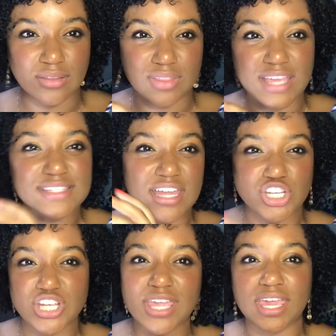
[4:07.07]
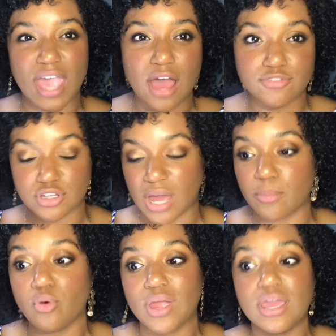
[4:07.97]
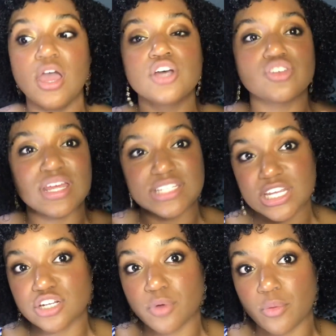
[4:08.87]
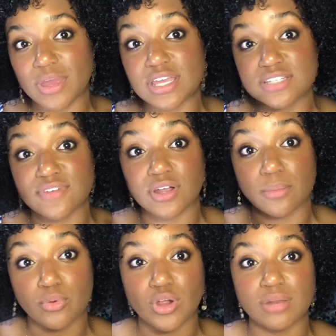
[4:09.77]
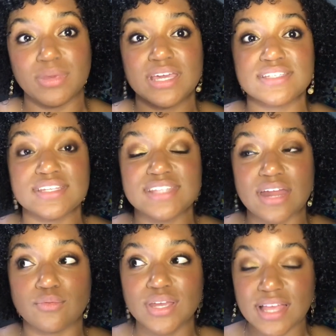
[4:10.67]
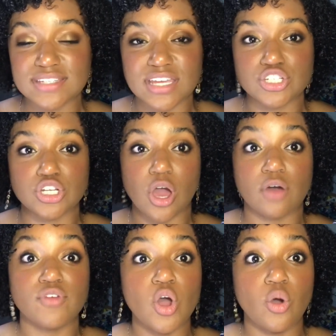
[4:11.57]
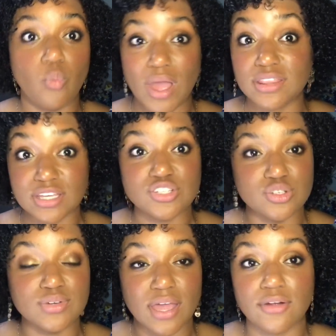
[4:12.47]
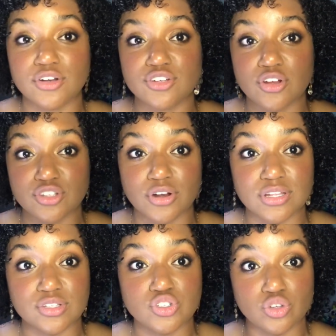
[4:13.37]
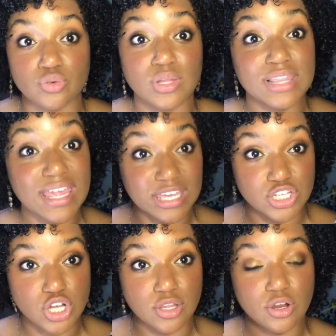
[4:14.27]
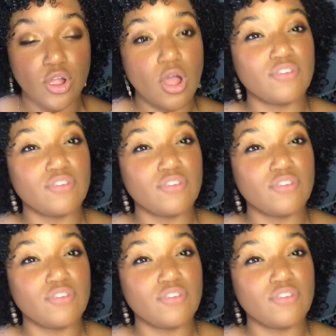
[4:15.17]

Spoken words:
things get shaky after that point. So that tender moment is very important because it's that realization of when these two characters are starting to like each other.